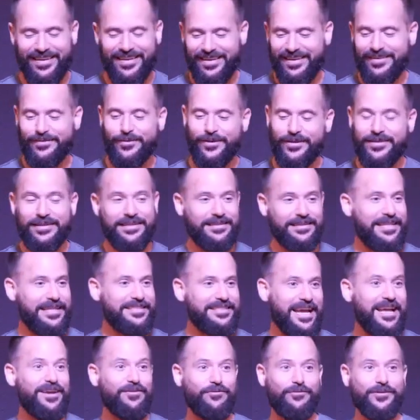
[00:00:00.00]
Well, that's
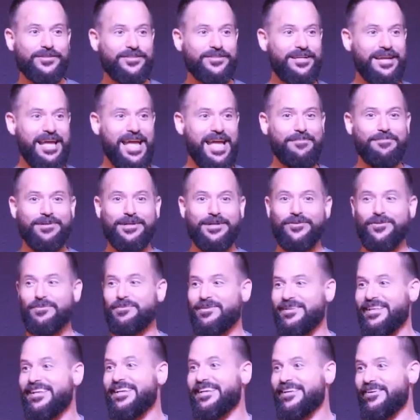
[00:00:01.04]
kind of what's going to happen here in the
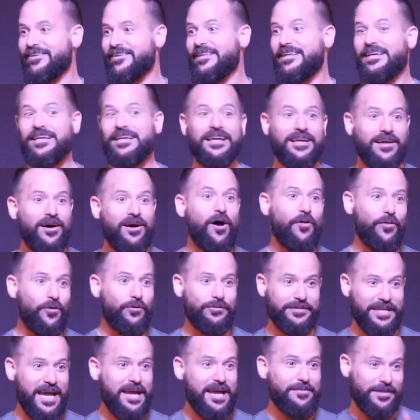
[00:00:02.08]
millennial. Although
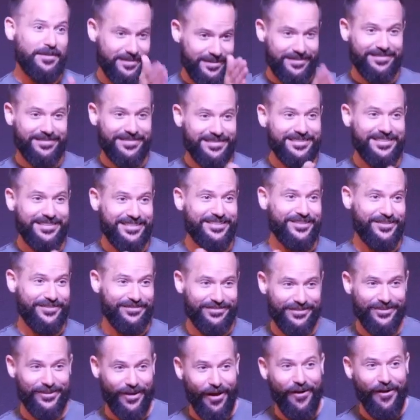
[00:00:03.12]
time is still
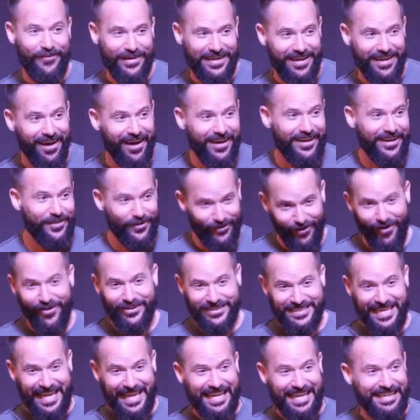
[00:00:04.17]
going on and there are
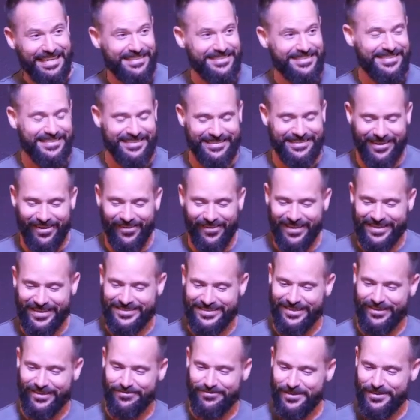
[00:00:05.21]
days and all that
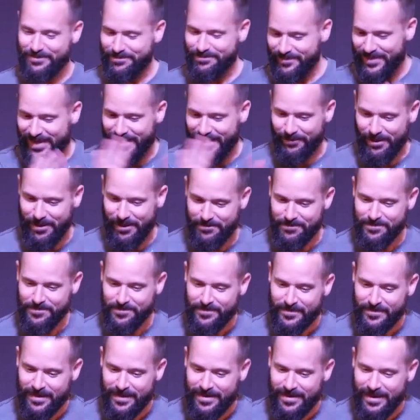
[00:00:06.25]
stuff. But anyway
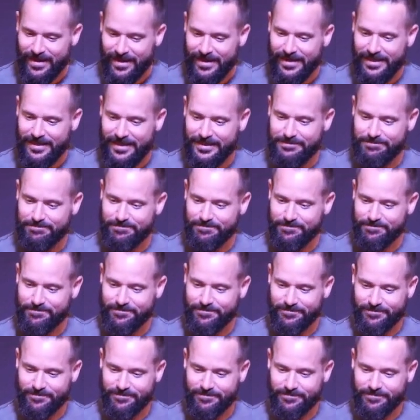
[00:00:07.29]
um,
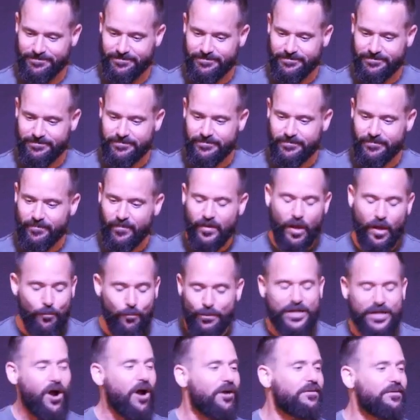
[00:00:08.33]

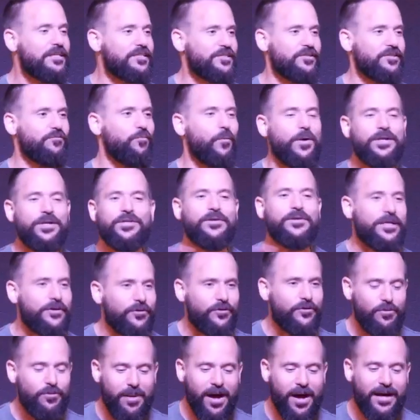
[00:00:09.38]
regardless of when you get your
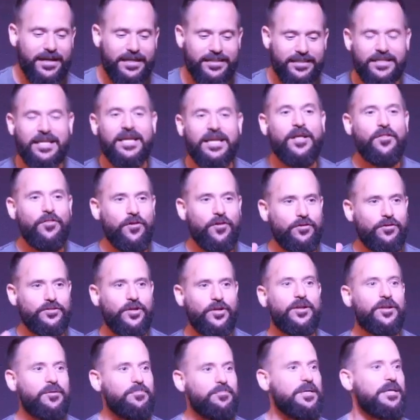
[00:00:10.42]
new bodies, there's
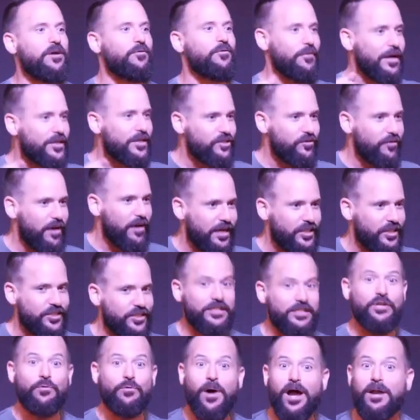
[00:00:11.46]
going to be a
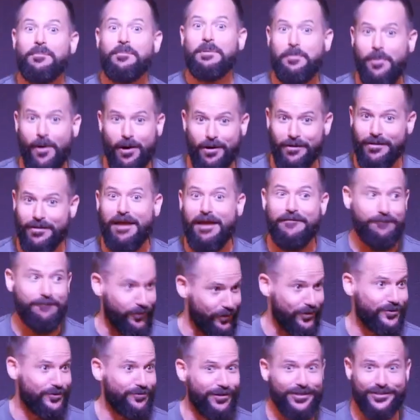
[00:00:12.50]
resurrection. You want to be part of that
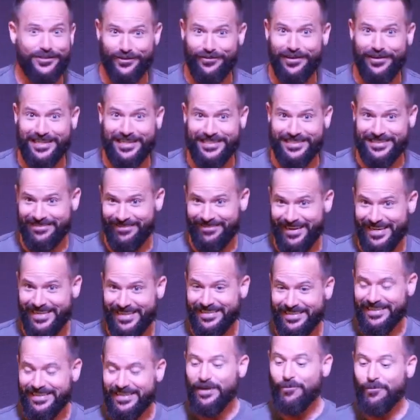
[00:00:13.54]
first resurrection, right?
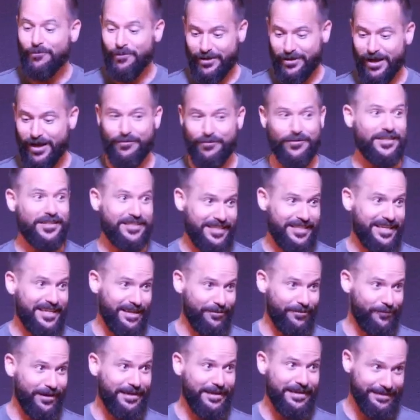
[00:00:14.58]
We'll cover the
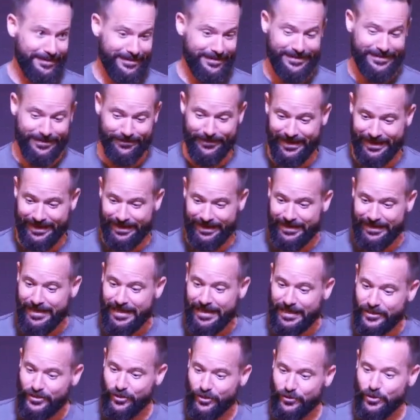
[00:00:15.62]
second one in just a minute.
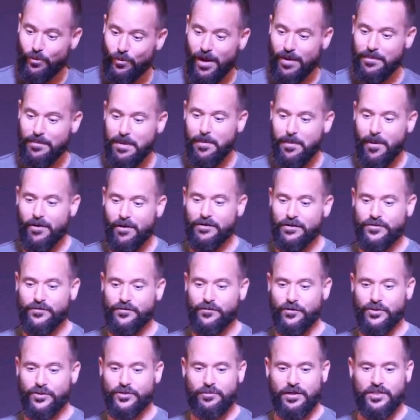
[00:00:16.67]
So you want to be part of this
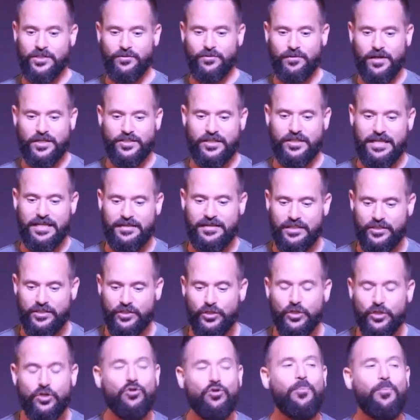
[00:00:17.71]
first resurrection and these
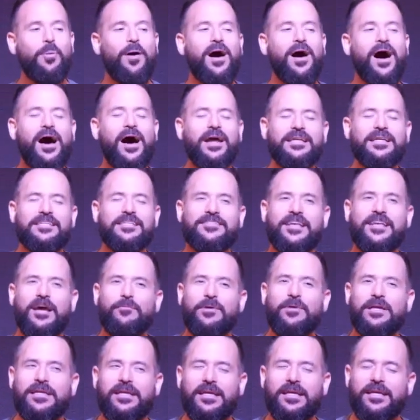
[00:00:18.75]
new bodies that
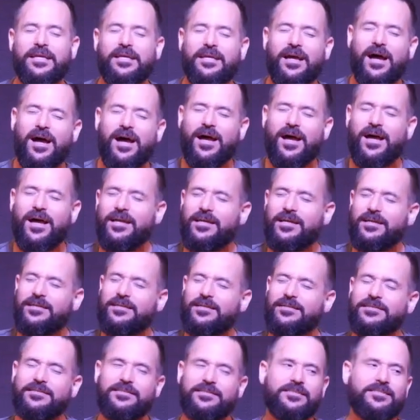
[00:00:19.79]
we get,
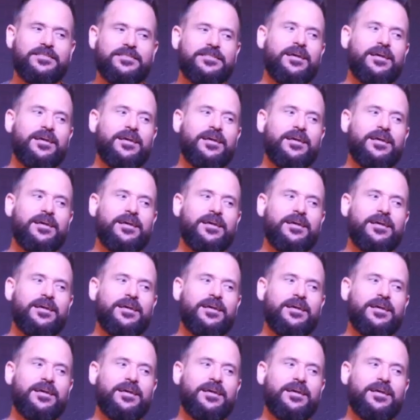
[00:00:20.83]
guys.